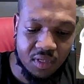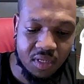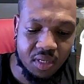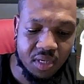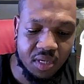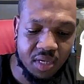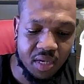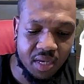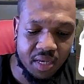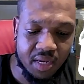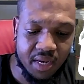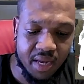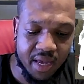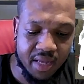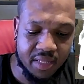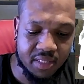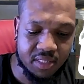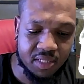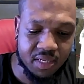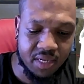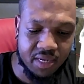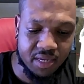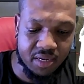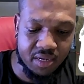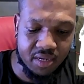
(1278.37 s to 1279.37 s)
And that's
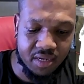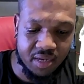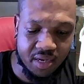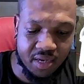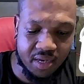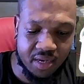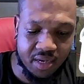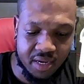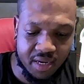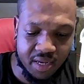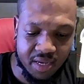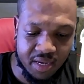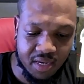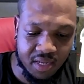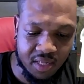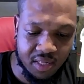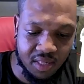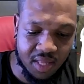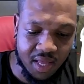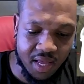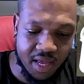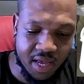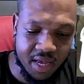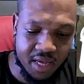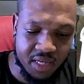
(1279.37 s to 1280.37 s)
in. And then the
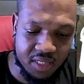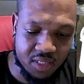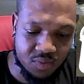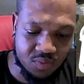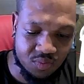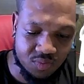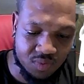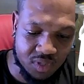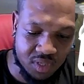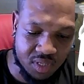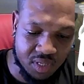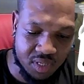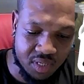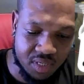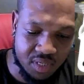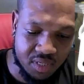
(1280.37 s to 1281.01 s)
last one.